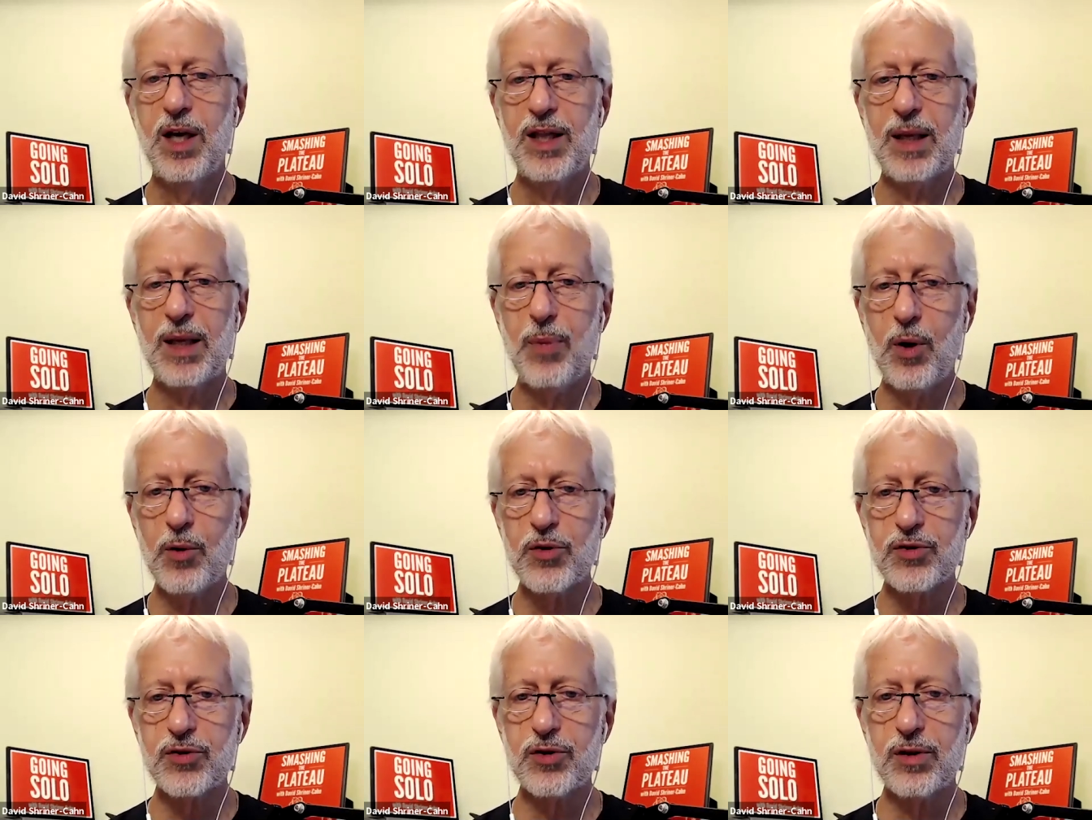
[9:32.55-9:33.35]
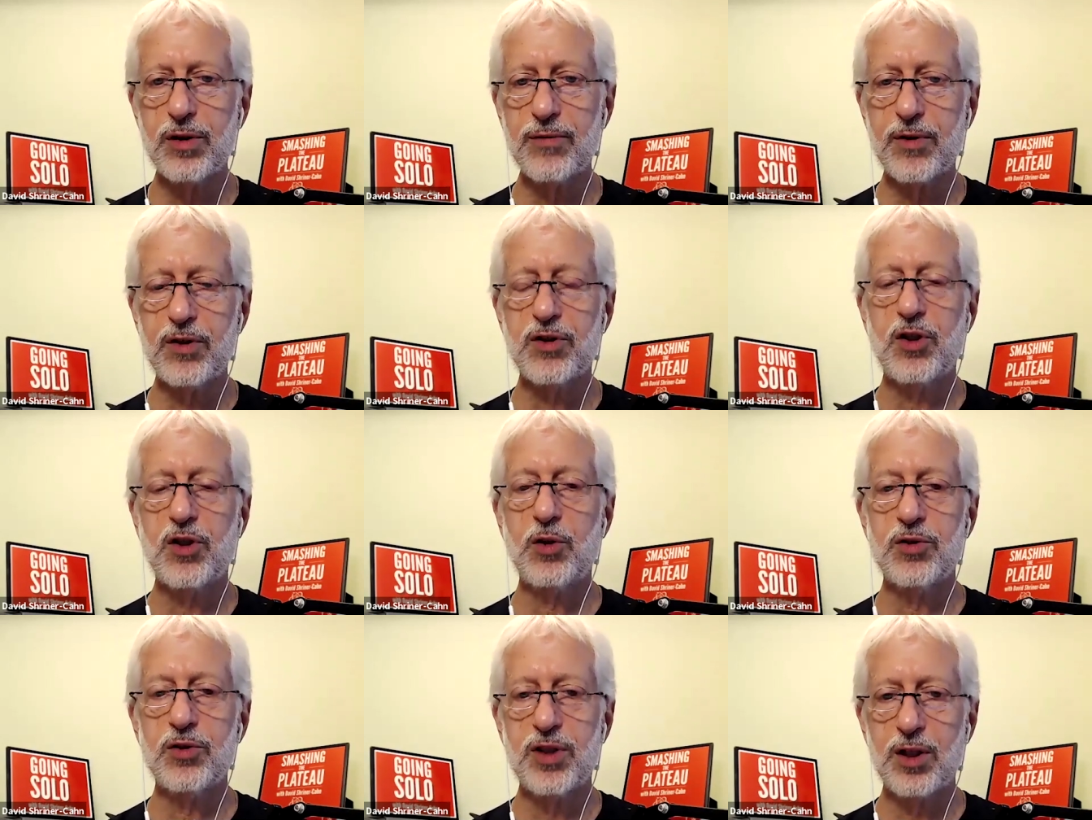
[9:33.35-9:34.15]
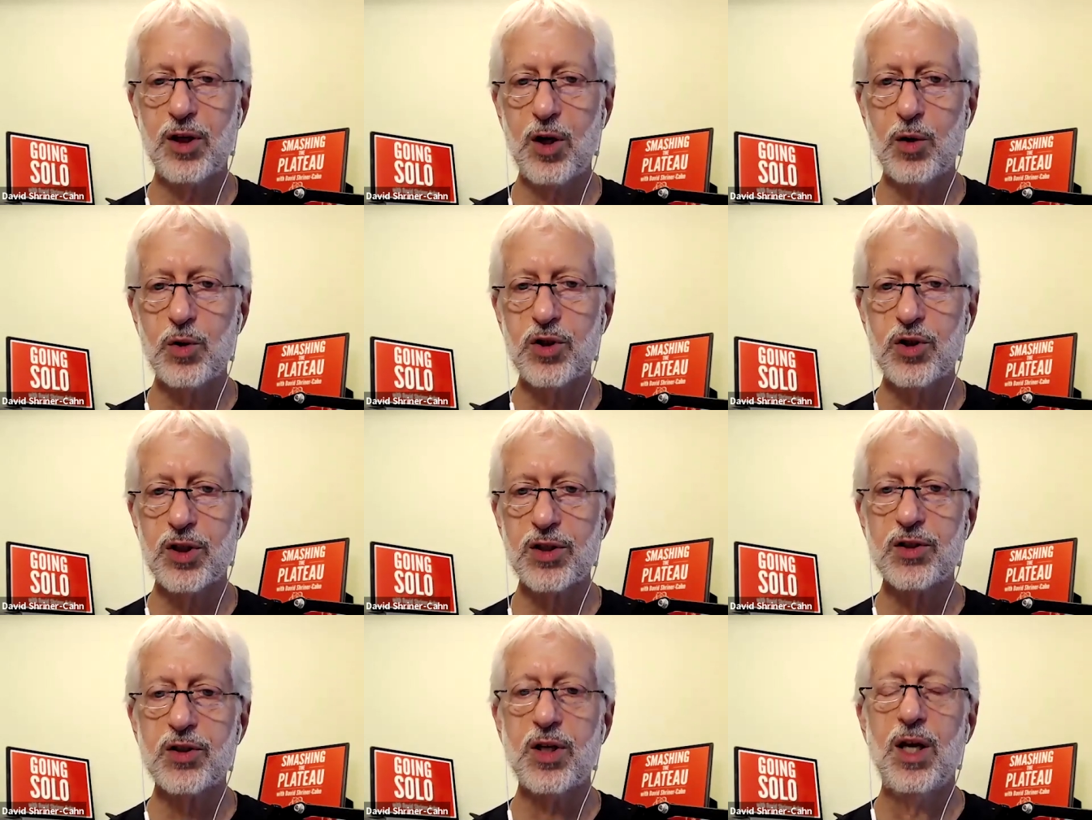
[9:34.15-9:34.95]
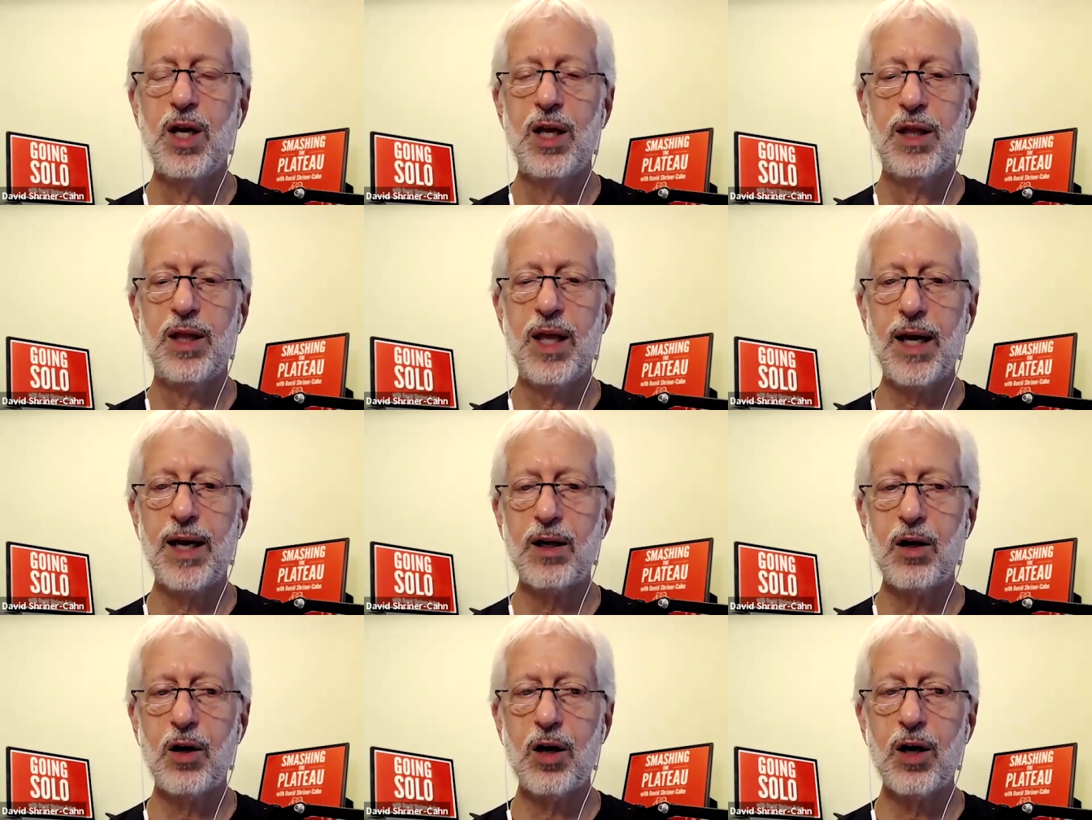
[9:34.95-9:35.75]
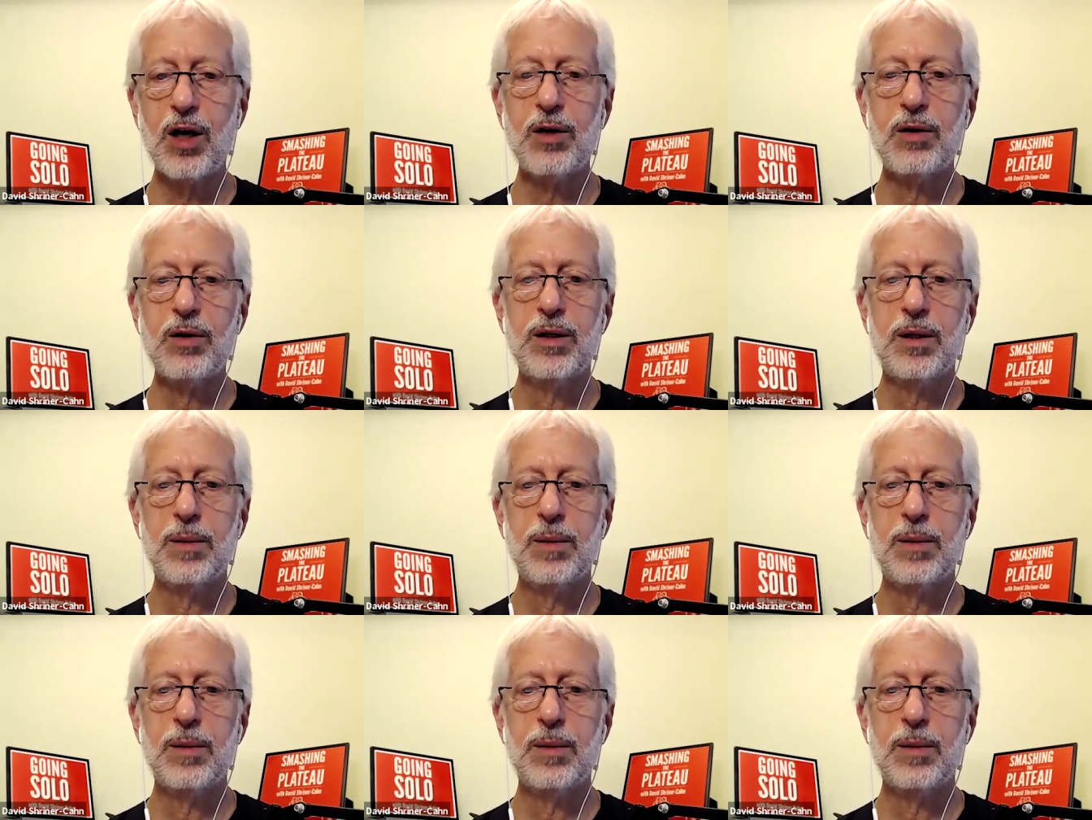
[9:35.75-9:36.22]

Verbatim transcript: They both serve consultants and coaches that are